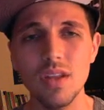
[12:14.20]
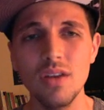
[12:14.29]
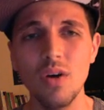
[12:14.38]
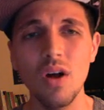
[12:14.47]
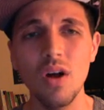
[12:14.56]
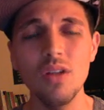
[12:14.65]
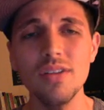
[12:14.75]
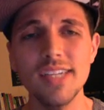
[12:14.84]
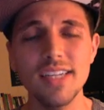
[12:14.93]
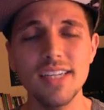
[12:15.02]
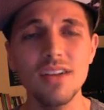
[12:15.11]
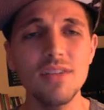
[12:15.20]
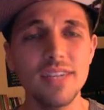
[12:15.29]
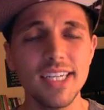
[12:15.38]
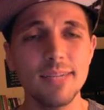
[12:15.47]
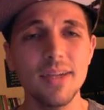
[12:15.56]
you know, all of the sea life
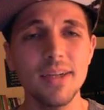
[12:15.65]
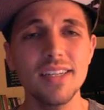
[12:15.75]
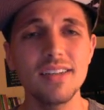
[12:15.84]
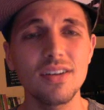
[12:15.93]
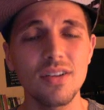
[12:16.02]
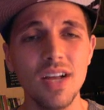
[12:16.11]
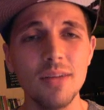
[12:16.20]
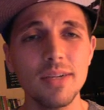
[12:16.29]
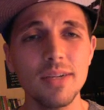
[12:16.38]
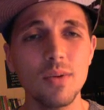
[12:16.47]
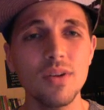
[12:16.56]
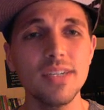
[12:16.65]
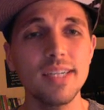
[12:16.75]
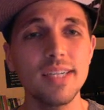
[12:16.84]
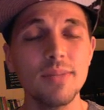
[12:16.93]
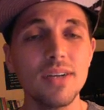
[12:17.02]
is expected to collapse? Well,
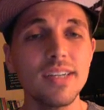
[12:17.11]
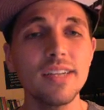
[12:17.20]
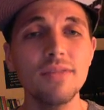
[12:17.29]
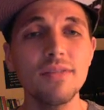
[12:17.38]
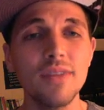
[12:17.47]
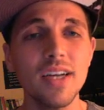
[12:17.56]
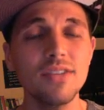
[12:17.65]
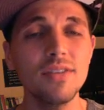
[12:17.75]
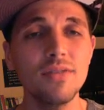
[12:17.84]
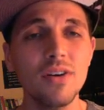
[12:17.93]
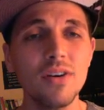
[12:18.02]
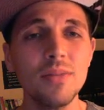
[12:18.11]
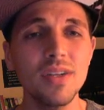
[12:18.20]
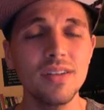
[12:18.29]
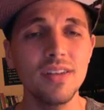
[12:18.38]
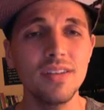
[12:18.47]
it's because of the factory
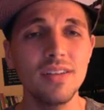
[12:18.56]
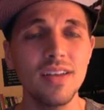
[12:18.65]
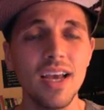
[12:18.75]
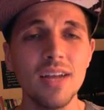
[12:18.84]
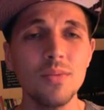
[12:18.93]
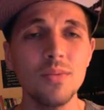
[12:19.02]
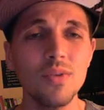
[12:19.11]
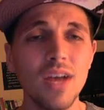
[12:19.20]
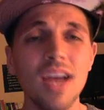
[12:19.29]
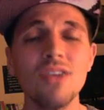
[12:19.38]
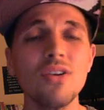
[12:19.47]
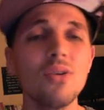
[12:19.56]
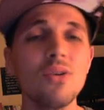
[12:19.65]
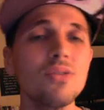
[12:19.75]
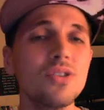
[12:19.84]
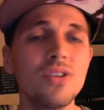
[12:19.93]
farming and the animal
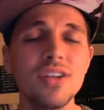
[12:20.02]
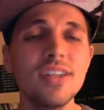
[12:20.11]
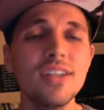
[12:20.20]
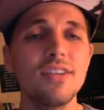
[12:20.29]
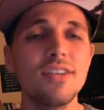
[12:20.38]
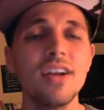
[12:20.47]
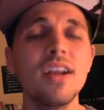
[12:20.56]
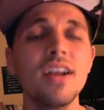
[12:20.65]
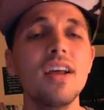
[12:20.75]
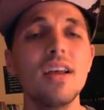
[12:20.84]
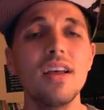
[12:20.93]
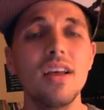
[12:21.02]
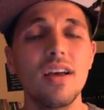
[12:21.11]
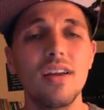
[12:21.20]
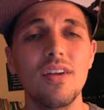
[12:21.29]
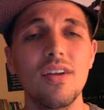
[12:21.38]
agriculture industry.
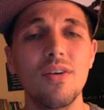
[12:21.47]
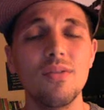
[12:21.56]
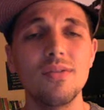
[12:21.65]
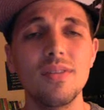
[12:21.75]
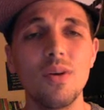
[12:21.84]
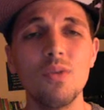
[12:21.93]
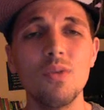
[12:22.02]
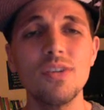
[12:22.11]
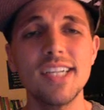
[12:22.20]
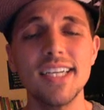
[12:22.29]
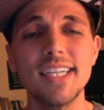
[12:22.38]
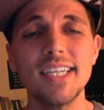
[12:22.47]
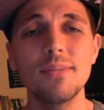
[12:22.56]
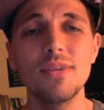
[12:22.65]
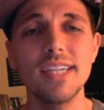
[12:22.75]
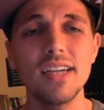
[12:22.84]
You know, over
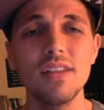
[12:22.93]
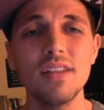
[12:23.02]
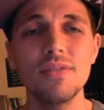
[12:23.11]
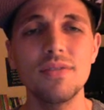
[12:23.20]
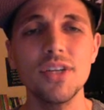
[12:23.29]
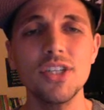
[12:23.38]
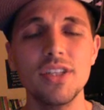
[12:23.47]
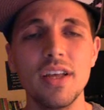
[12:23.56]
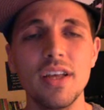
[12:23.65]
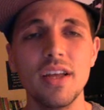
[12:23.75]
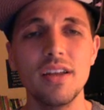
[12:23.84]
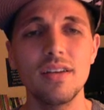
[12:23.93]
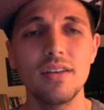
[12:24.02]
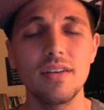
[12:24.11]
60% of the fish that